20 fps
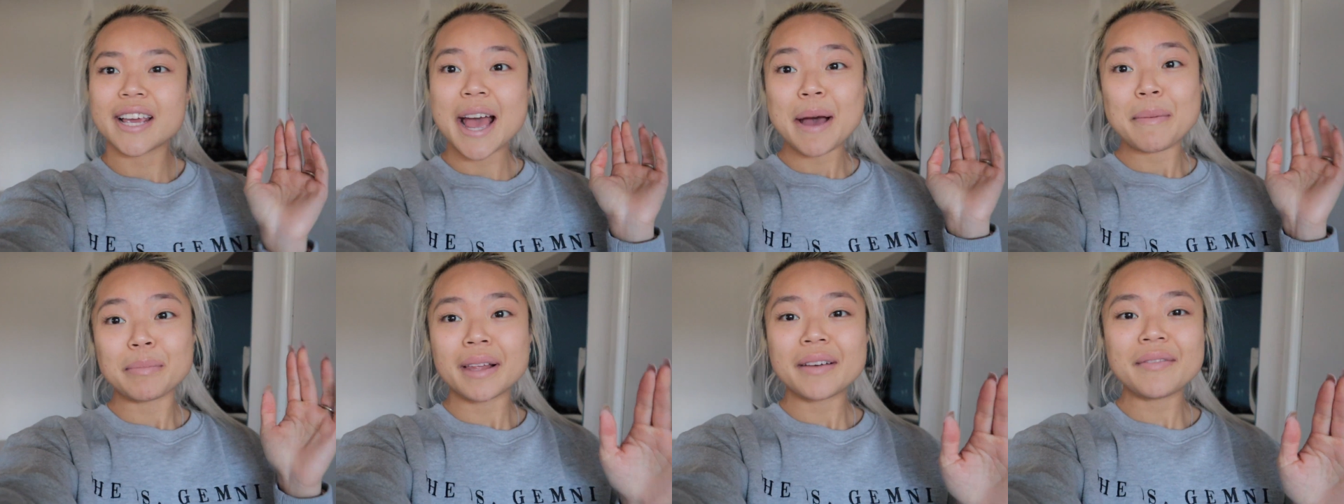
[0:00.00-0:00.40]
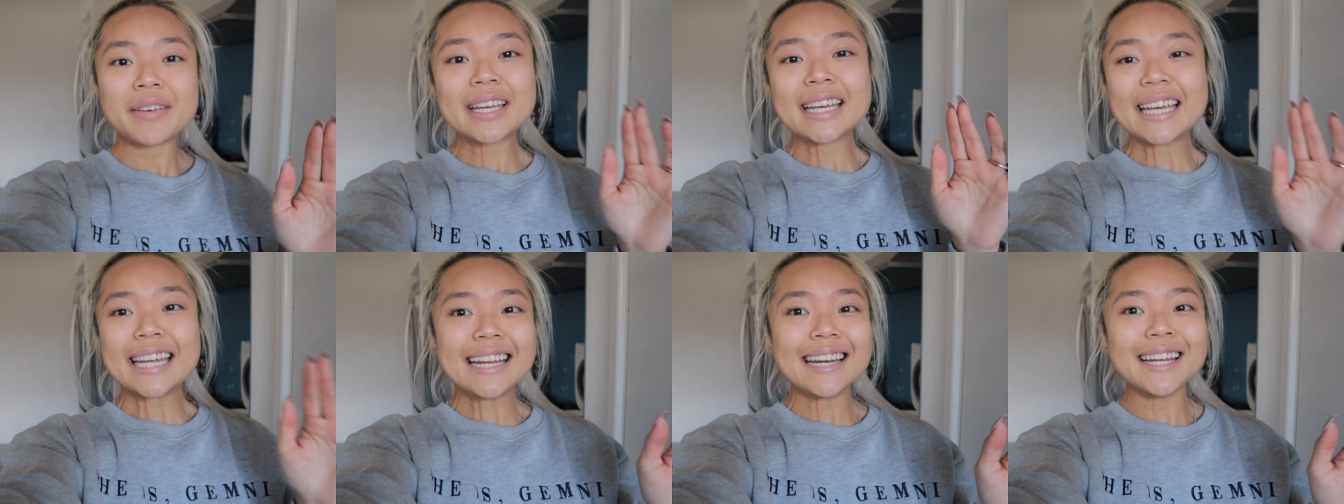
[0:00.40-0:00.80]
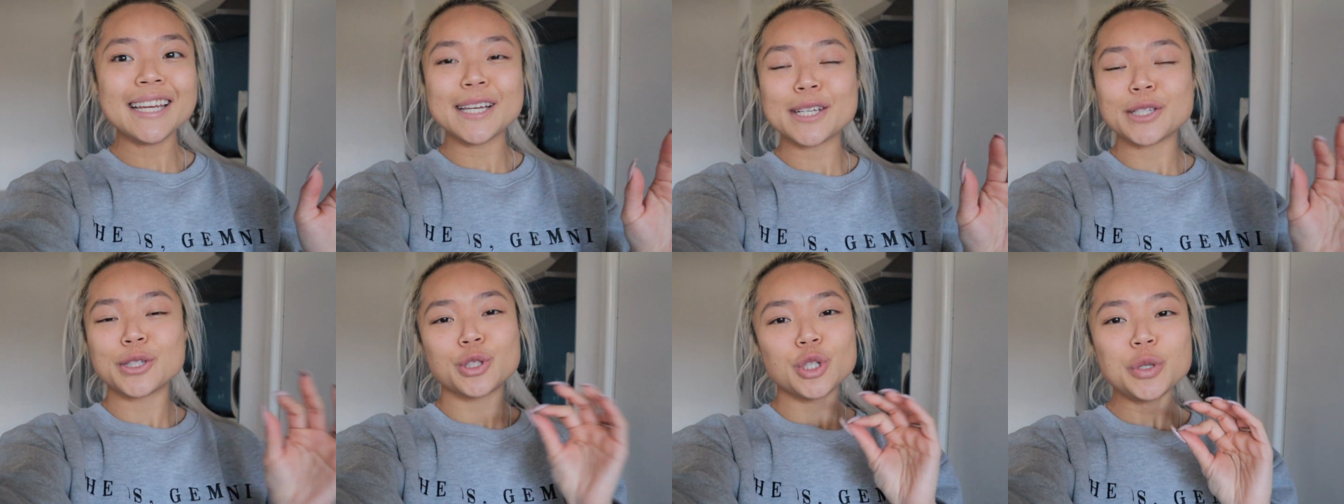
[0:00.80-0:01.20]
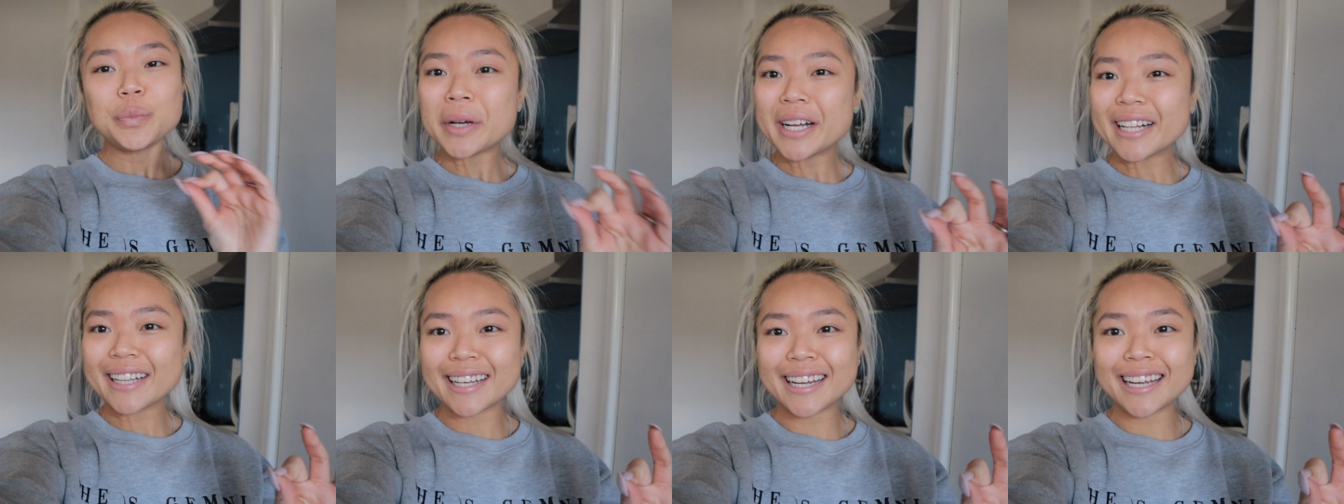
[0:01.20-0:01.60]
yeah, I'm loving eating
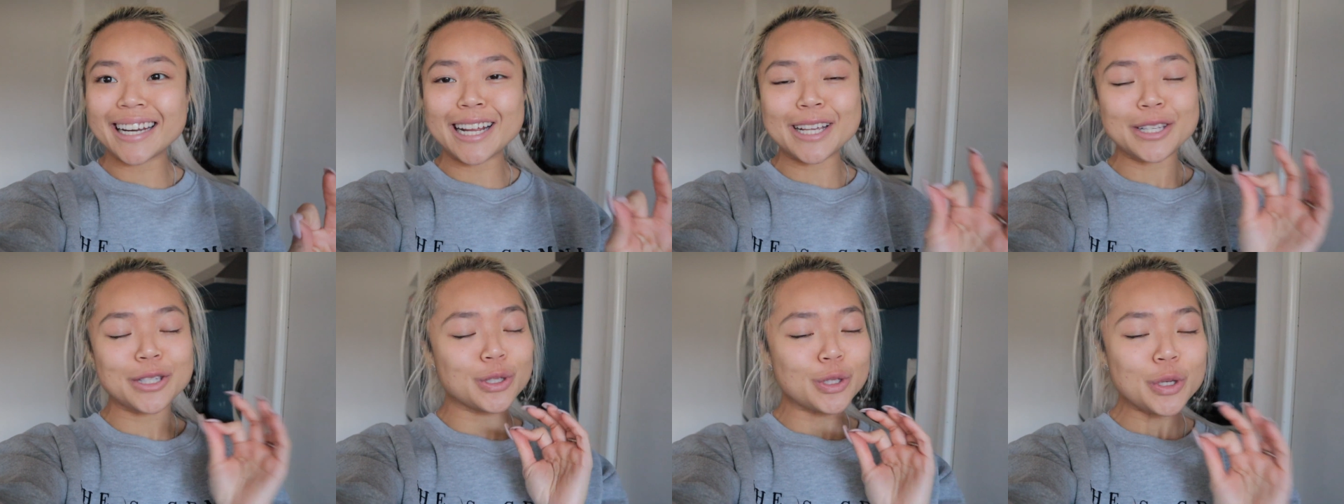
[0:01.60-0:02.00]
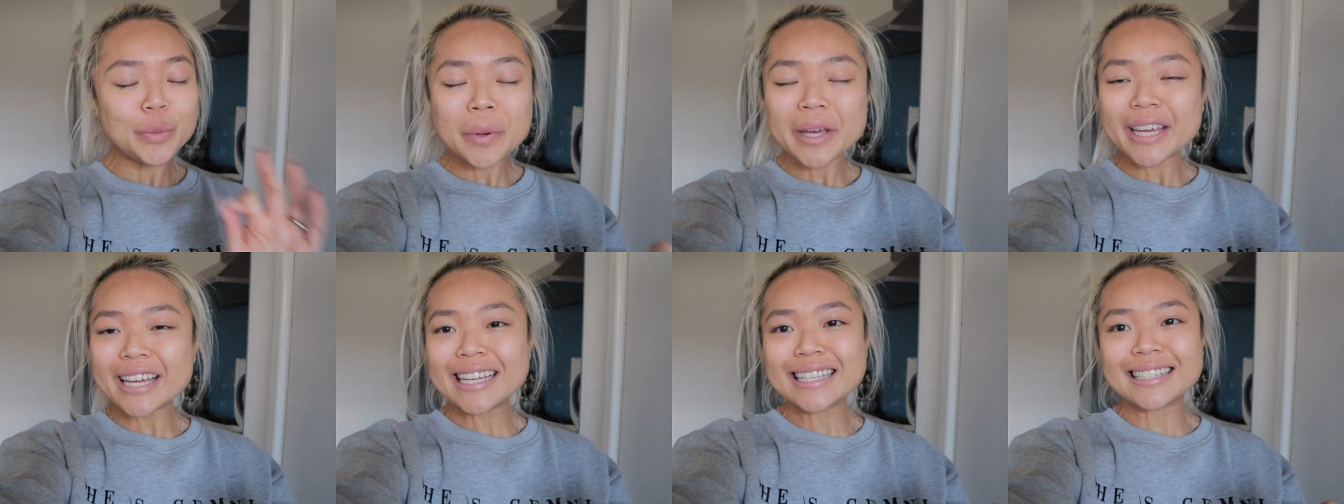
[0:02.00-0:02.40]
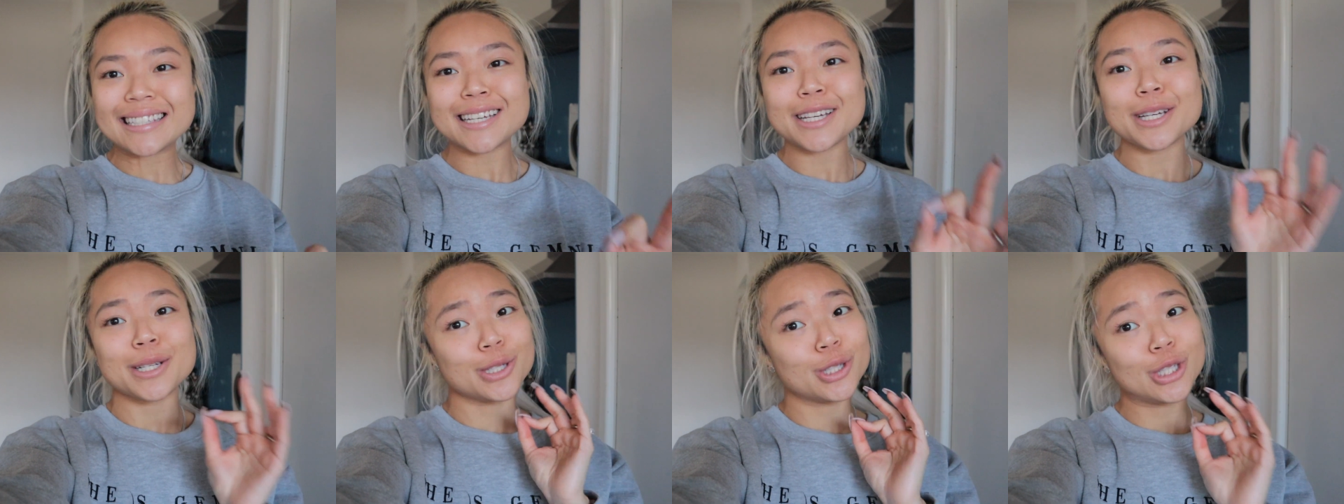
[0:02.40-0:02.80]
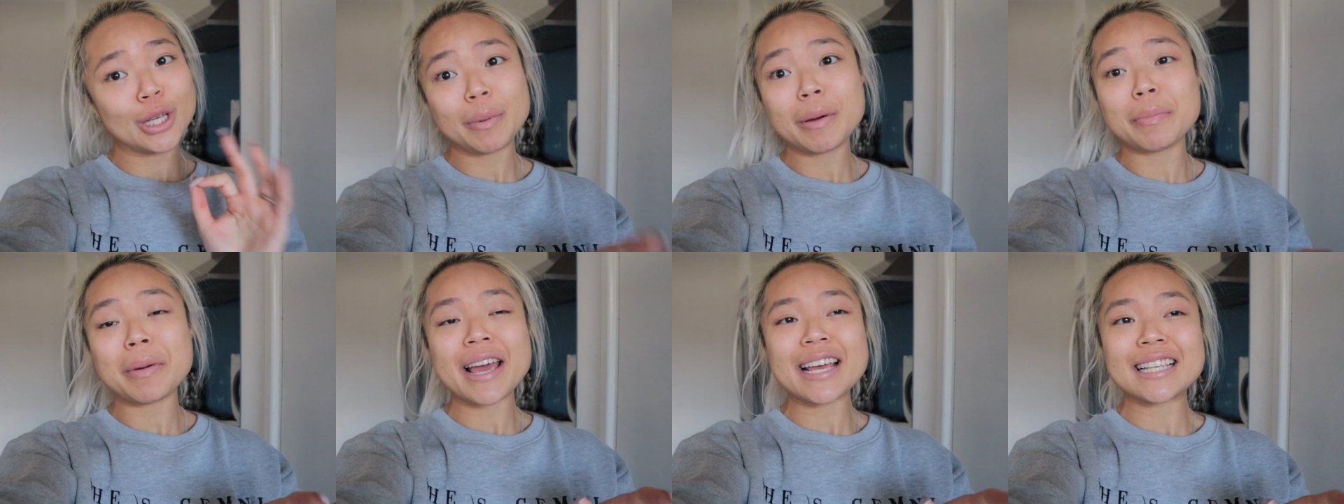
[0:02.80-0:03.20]
super clean, super easy,
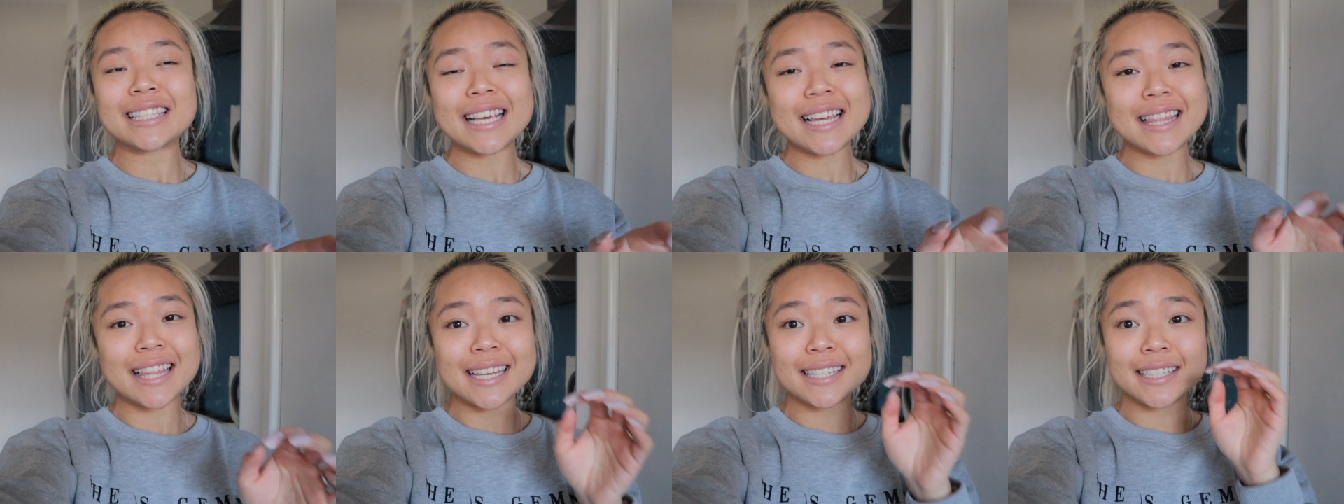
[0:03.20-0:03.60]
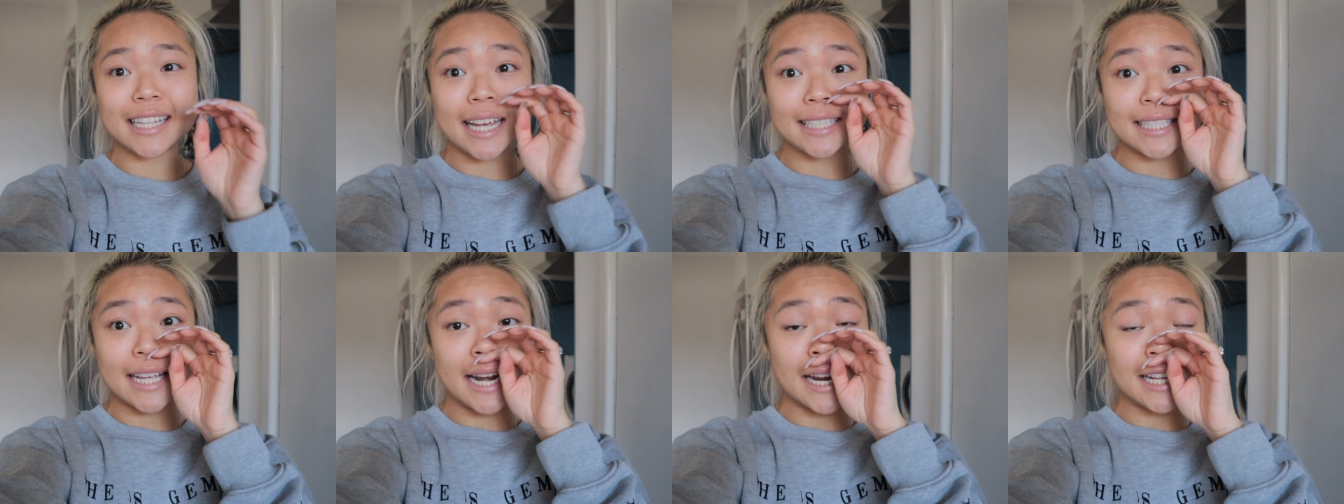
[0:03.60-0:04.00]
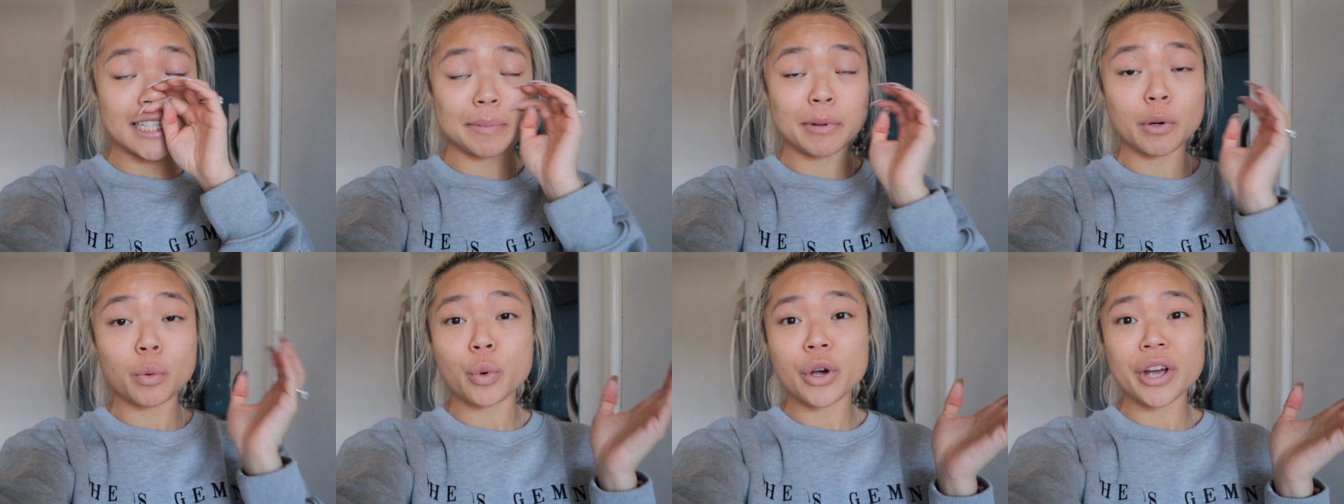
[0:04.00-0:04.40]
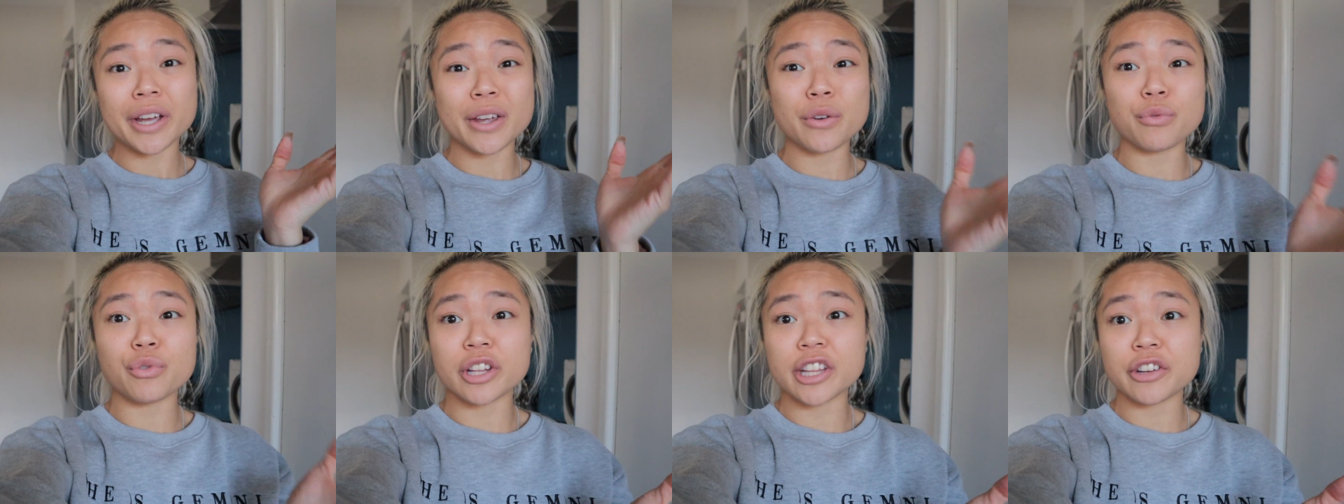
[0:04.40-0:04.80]
super basic these days and it's been
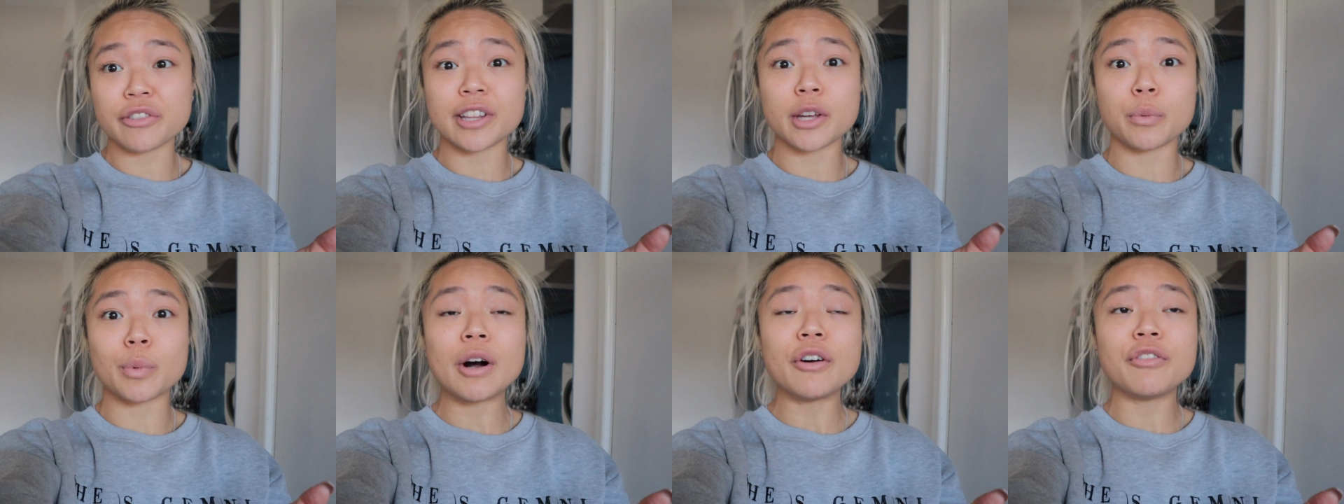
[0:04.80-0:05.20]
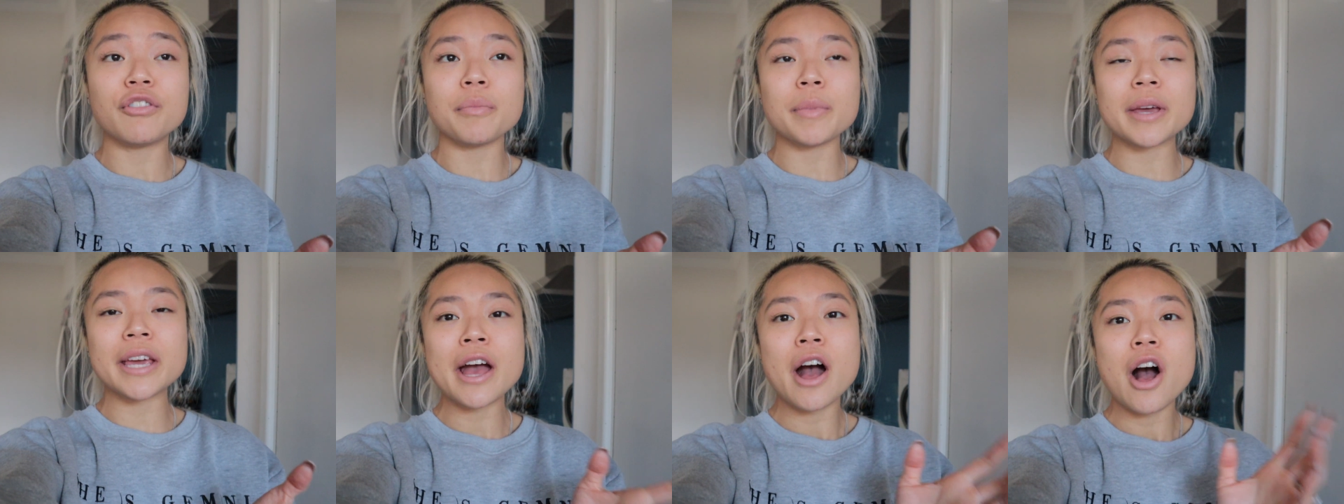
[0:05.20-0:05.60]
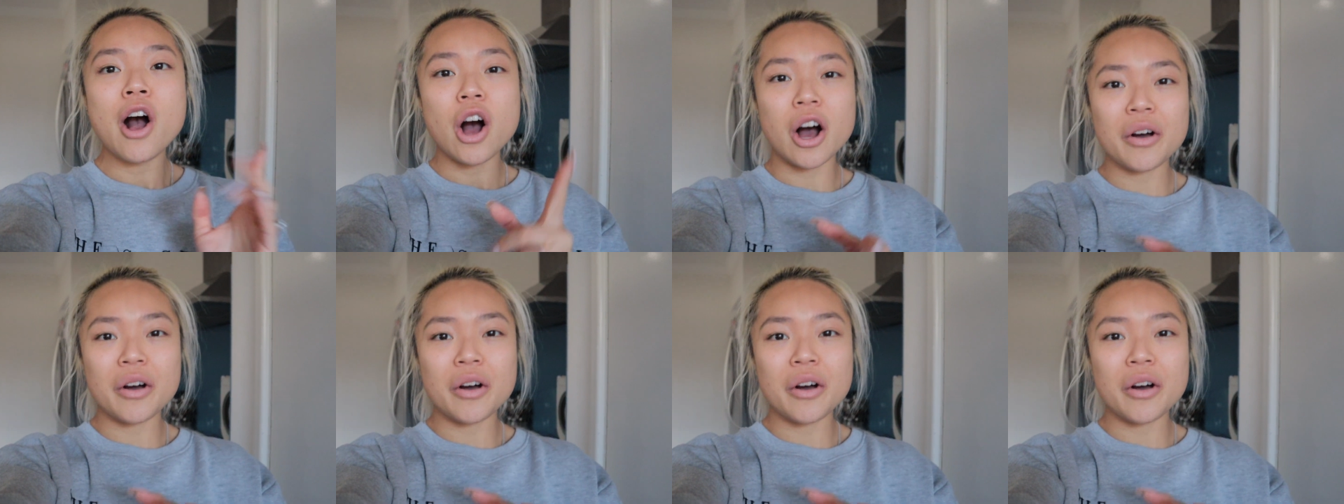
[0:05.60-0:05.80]
working really, really well for me.